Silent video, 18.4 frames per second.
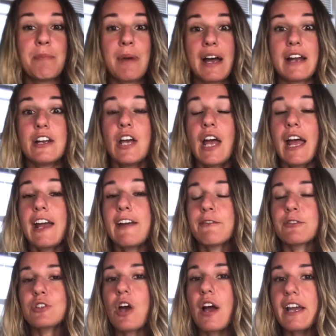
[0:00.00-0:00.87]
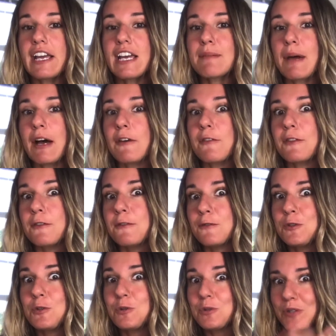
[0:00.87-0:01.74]
But if we're talking about the
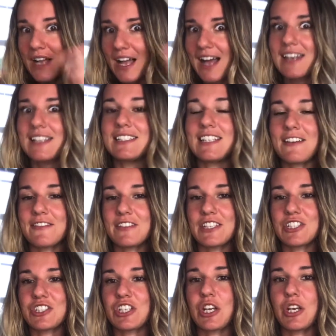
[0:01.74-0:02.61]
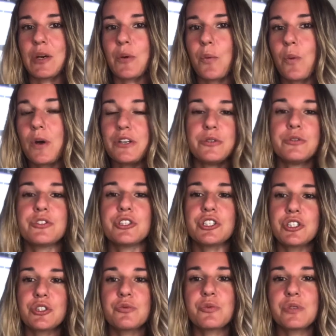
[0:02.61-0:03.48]
fuel kind of definition, what
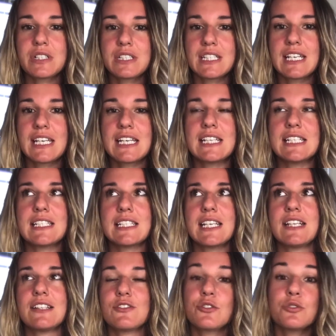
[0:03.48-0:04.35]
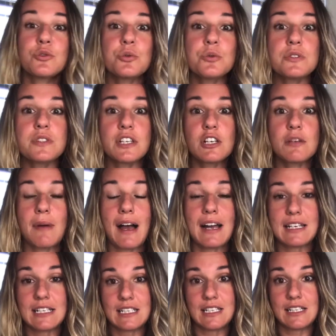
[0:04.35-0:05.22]
nutrition really is, it's the tools that your
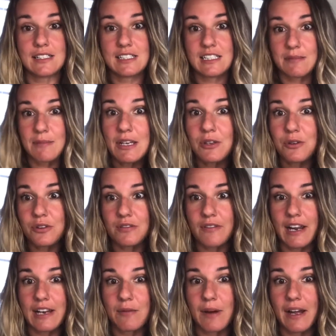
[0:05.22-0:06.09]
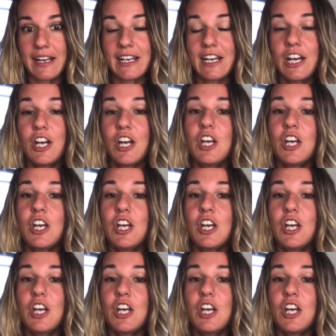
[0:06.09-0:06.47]
body needs to make you the right way.